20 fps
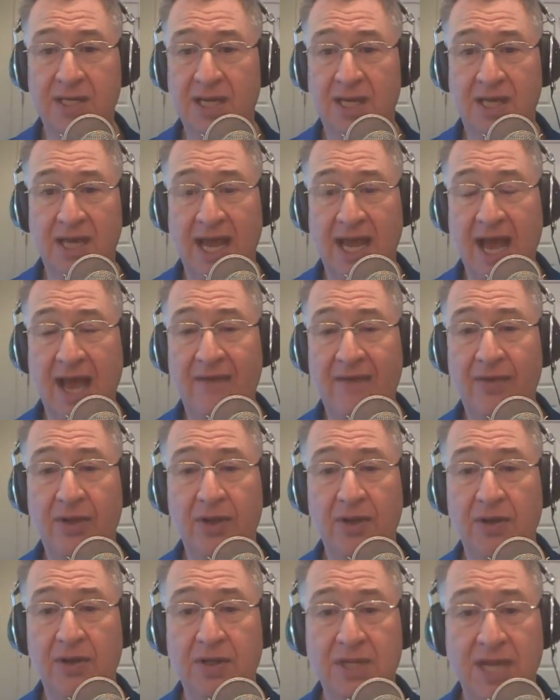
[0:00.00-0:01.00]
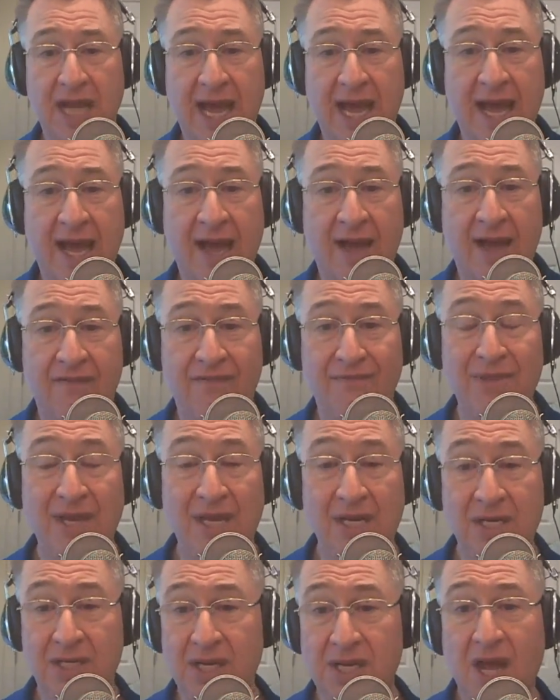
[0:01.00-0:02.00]
that the Cavaliers have
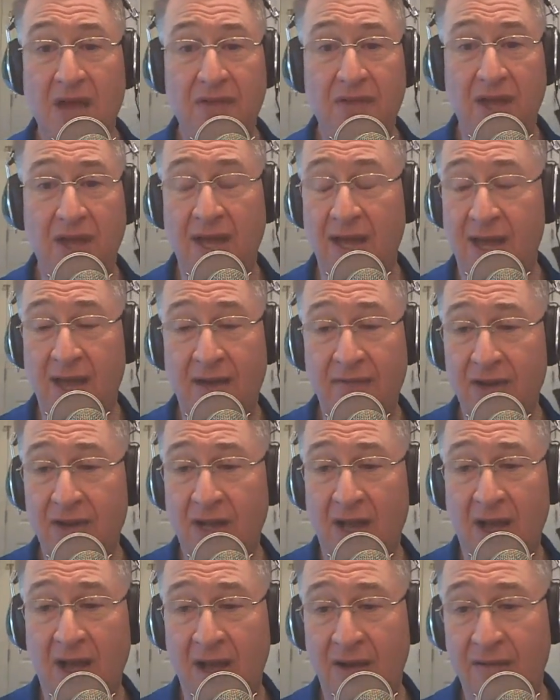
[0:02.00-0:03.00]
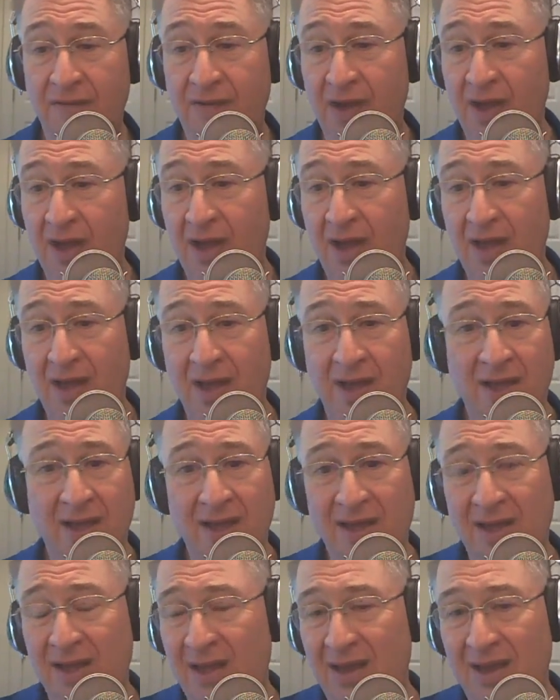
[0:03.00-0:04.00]
means nothing. Kevin Love,
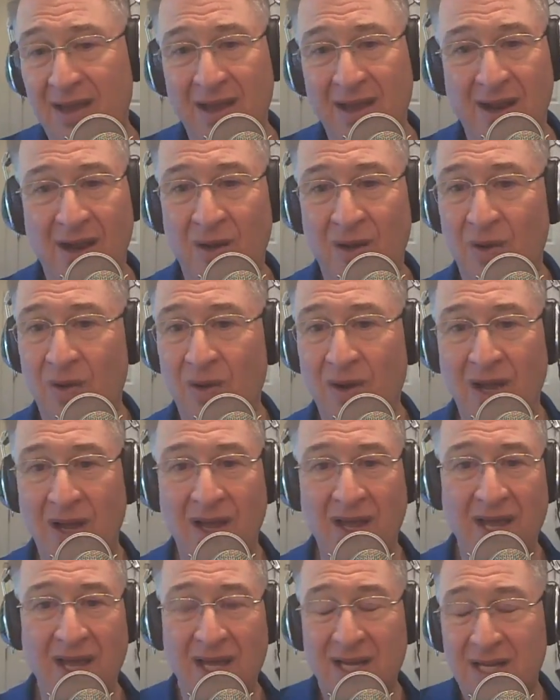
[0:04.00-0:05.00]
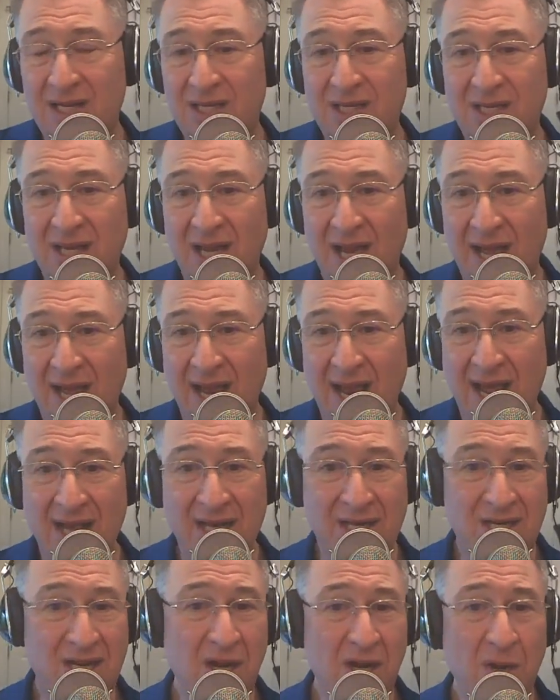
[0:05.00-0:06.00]
is an
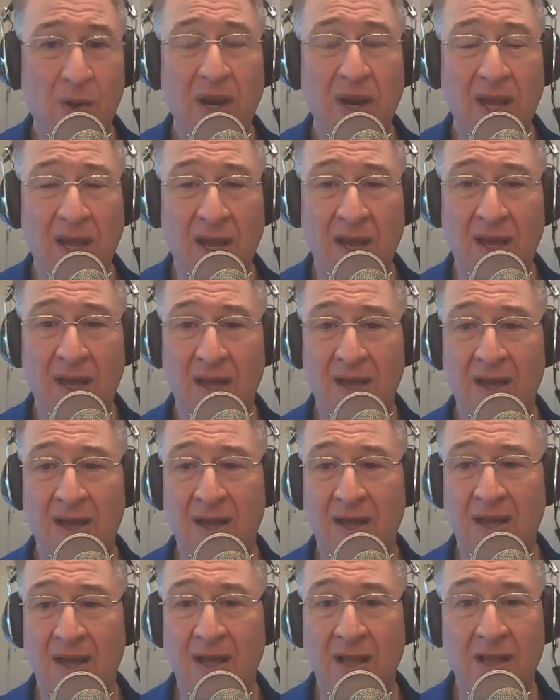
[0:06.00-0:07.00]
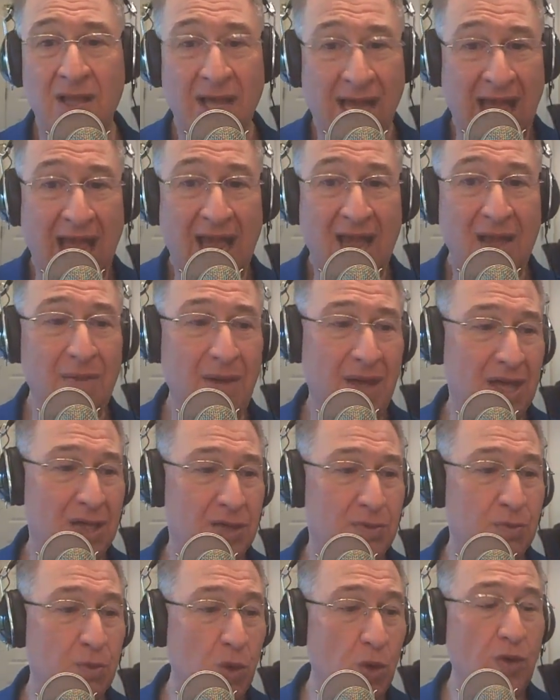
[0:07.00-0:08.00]
antiquity. The game
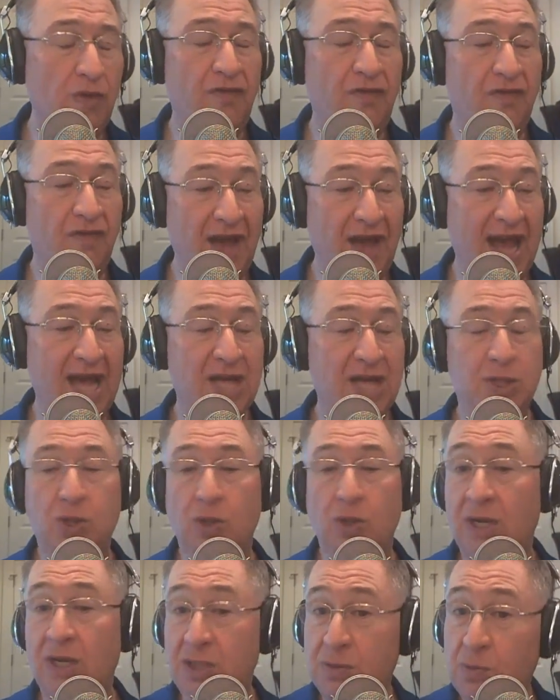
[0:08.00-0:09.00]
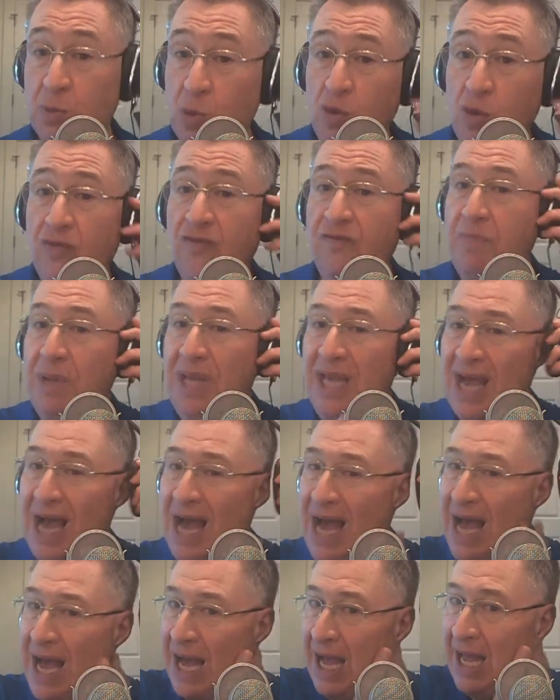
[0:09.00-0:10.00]
has moved faster. It's moved
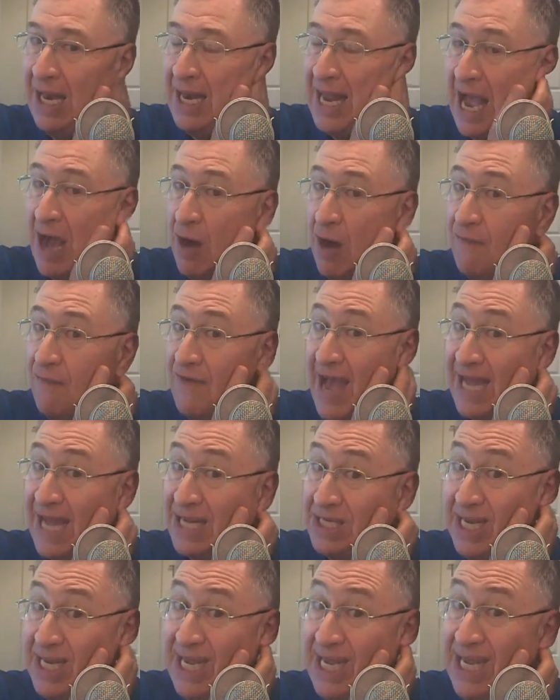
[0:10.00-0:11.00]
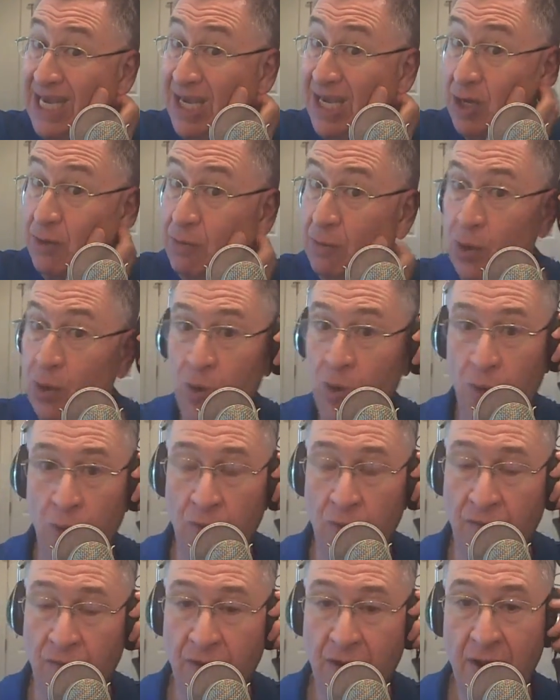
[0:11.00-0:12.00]
beyond how fast he can
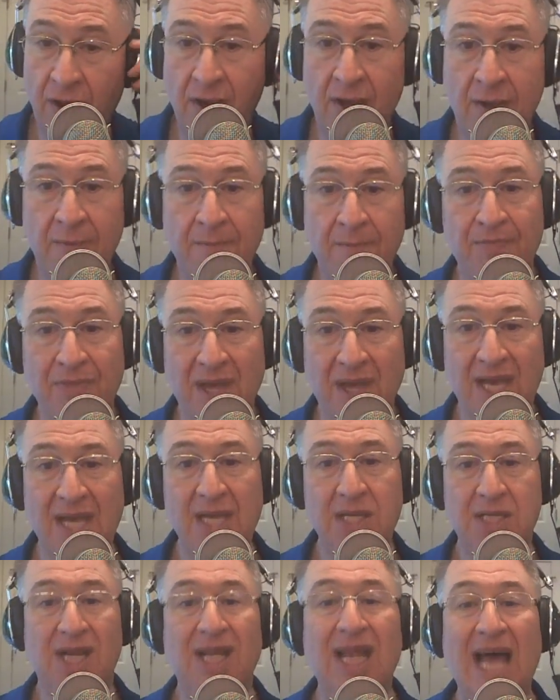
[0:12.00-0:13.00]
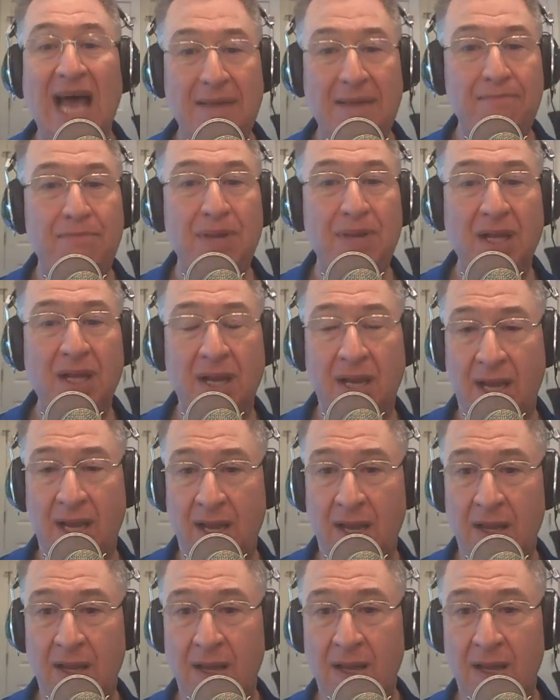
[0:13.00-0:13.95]
move. He is a liability.